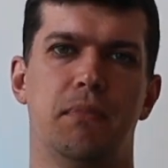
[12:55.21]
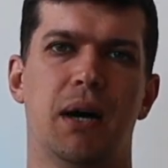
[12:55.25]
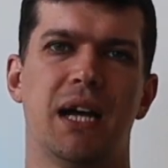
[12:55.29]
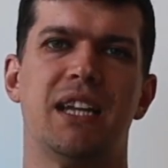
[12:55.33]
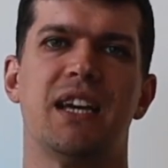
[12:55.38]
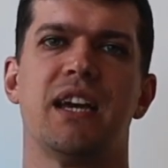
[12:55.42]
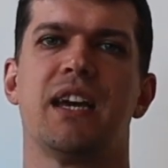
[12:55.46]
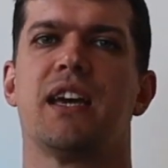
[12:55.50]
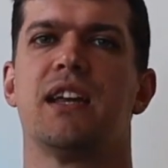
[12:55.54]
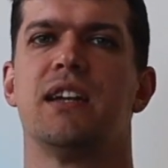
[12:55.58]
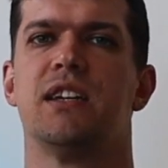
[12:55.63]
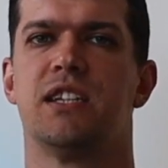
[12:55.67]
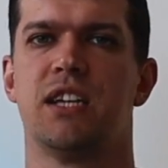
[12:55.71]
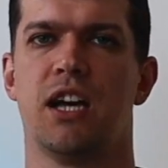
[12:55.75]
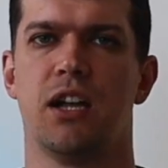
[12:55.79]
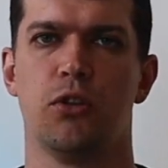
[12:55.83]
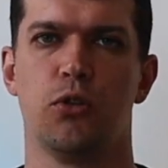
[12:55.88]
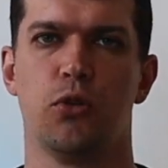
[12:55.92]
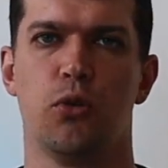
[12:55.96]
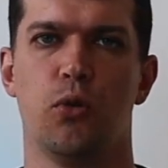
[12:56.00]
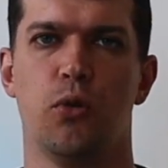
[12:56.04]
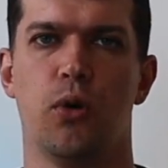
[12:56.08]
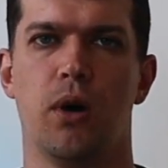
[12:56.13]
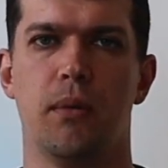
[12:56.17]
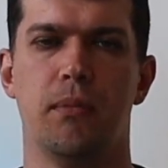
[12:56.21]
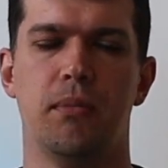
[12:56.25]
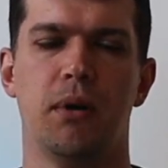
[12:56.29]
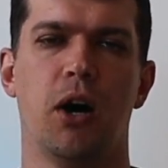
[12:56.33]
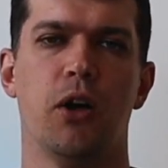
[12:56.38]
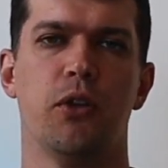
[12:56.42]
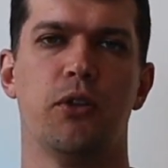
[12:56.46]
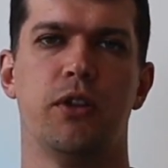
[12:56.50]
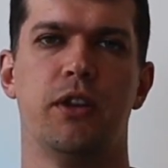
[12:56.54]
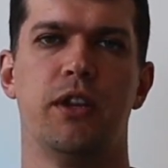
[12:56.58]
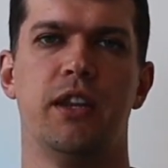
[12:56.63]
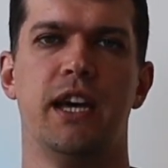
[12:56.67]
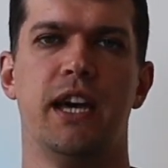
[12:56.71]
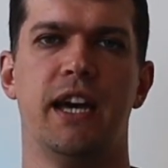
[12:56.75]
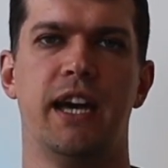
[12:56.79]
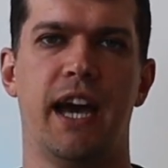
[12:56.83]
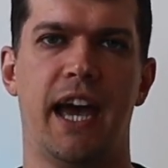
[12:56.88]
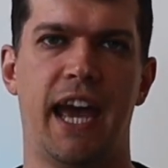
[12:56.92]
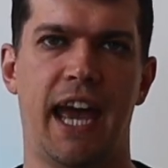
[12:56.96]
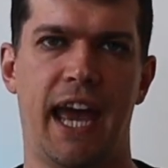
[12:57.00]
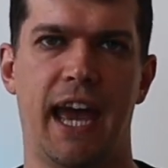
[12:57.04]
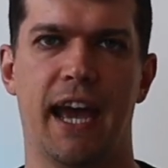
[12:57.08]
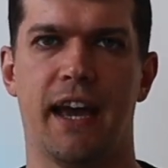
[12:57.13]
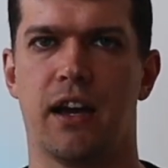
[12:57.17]
but I can tell you about the
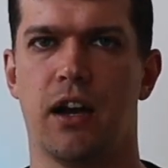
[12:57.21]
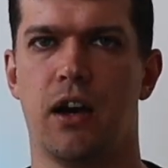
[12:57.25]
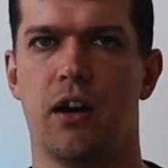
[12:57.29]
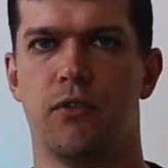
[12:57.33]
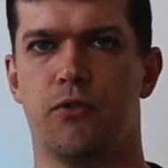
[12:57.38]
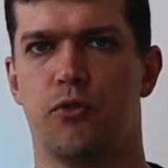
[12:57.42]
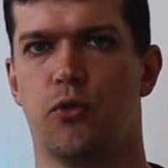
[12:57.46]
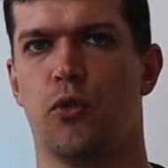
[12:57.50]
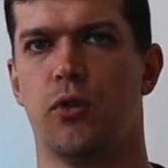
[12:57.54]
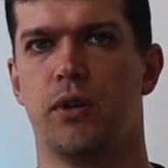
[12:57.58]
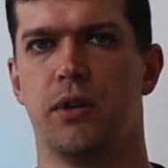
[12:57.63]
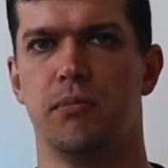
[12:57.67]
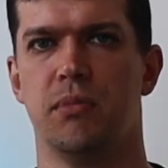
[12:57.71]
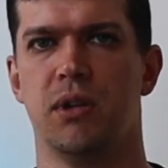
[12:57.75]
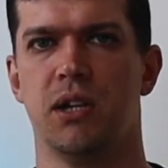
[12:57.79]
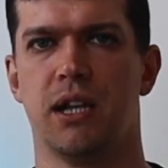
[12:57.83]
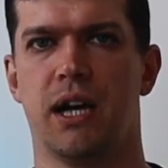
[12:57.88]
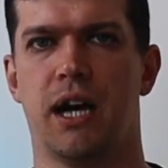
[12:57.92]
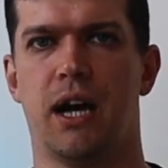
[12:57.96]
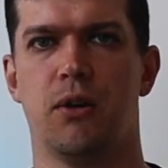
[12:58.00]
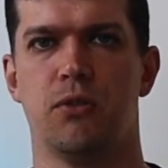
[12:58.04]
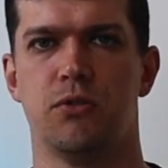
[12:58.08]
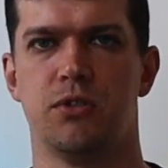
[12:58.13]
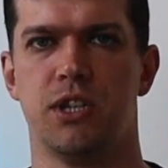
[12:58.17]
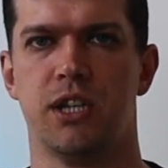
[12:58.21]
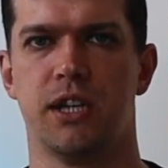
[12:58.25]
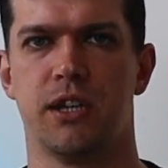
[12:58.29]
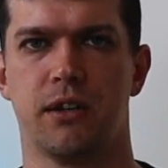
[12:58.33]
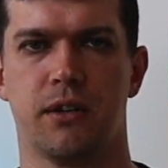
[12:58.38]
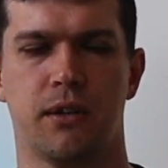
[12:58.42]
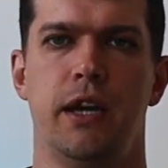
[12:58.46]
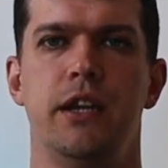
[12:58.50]
Hague affordable housing.